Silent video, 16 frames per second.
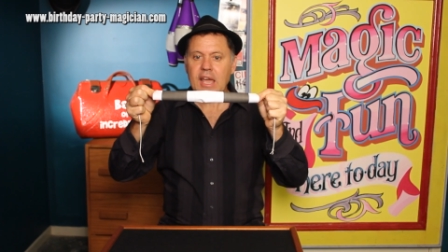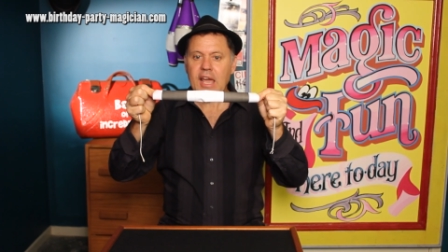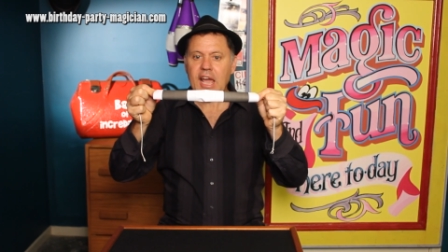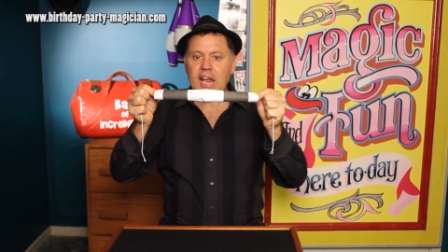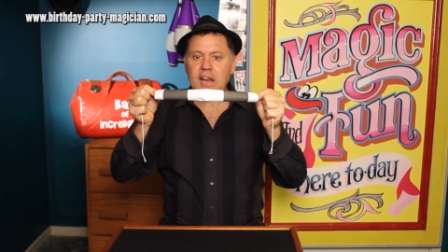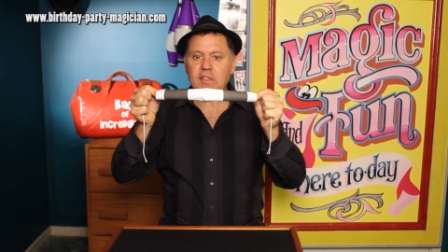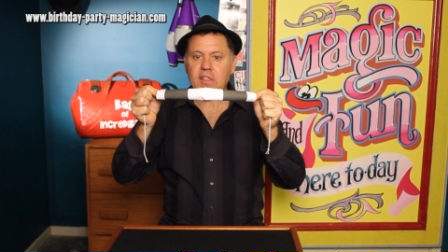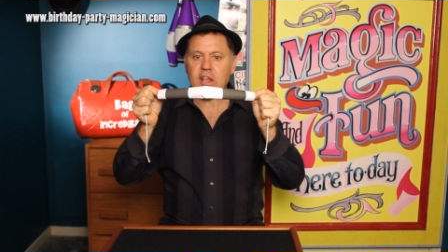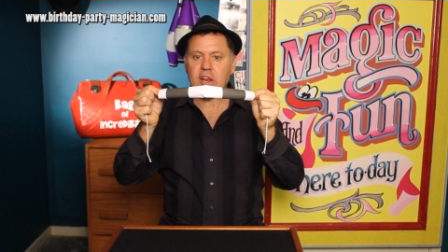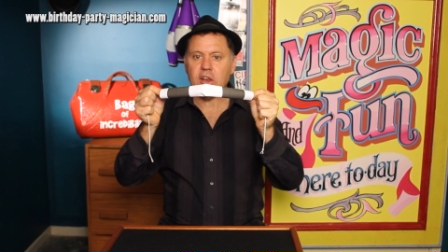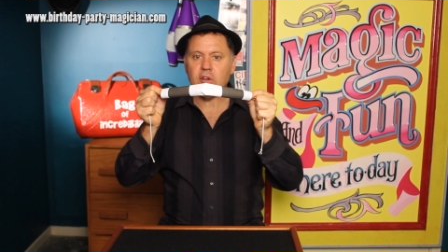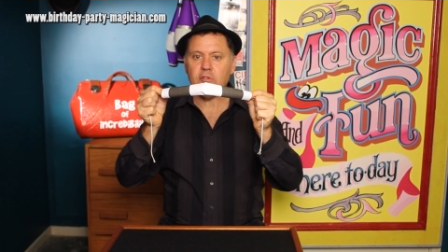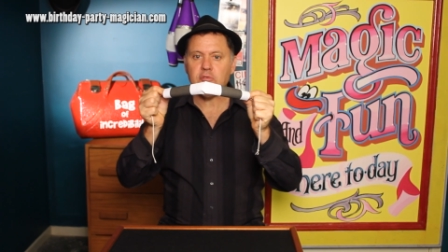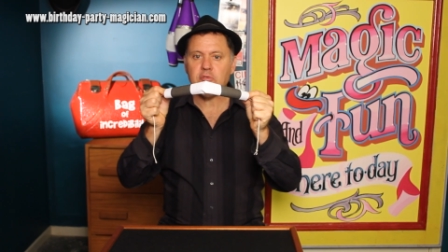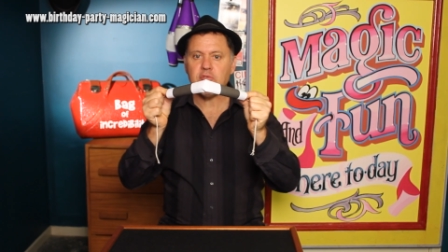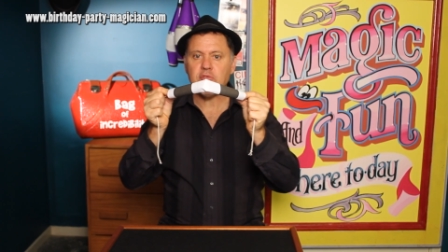And then
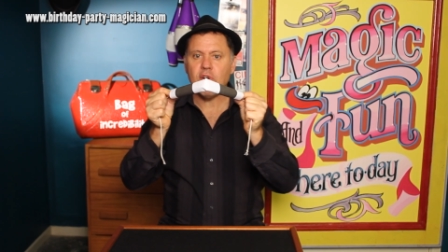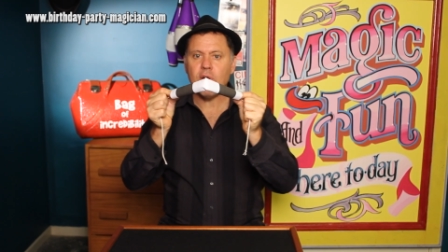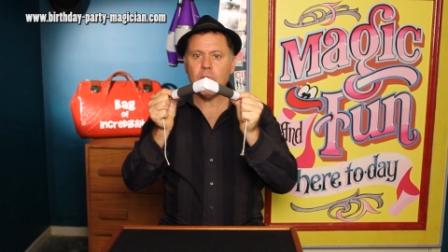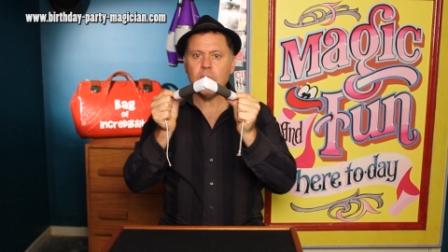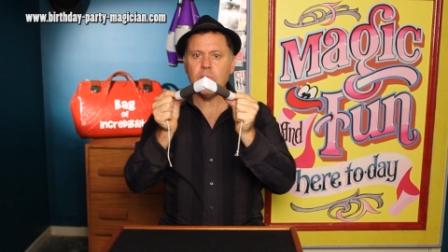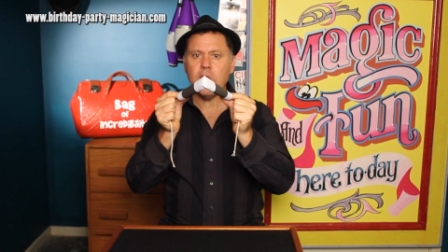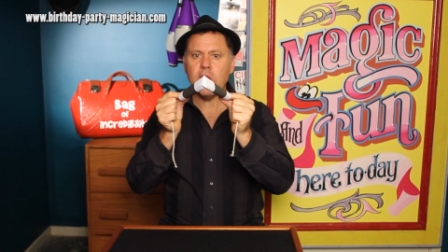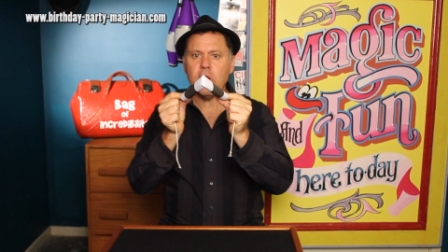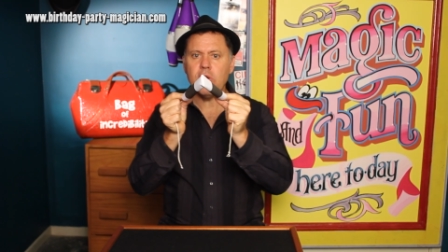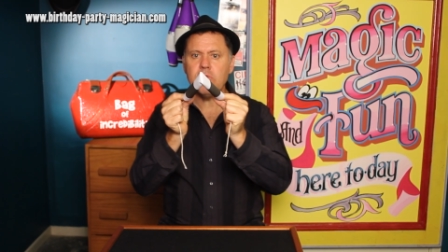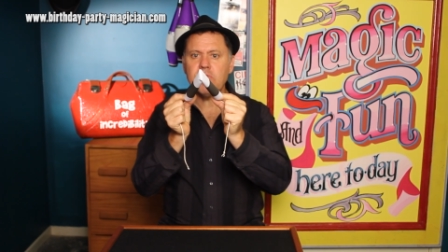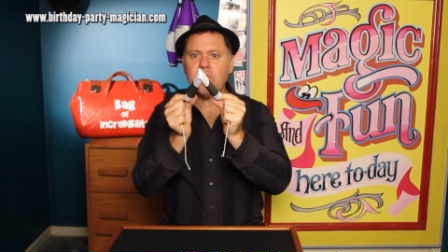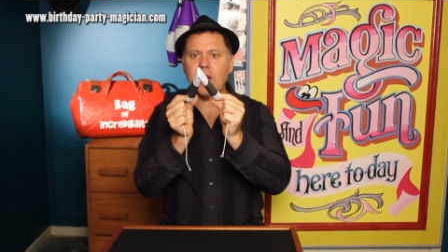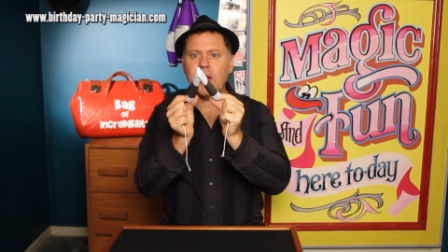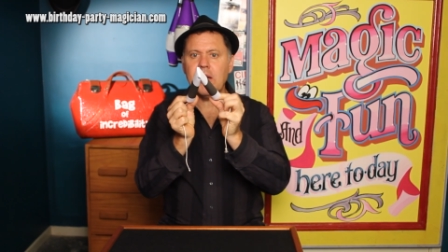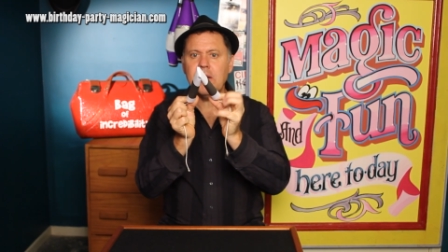fold
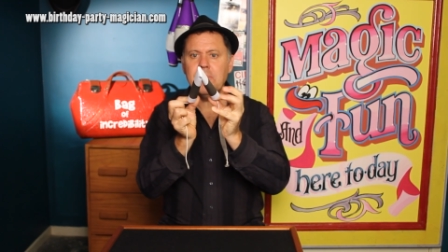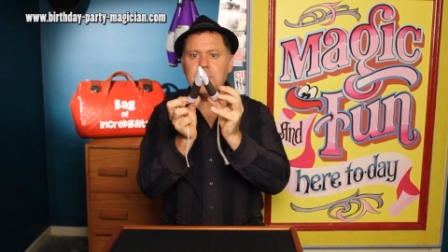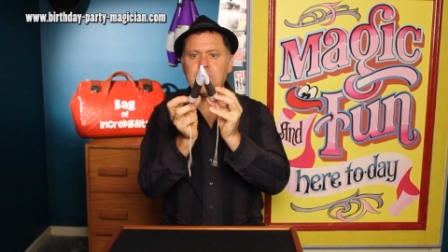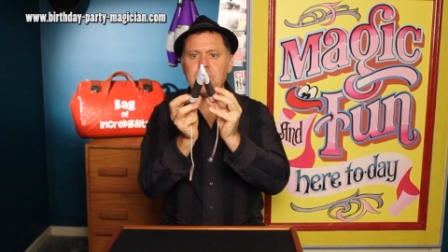over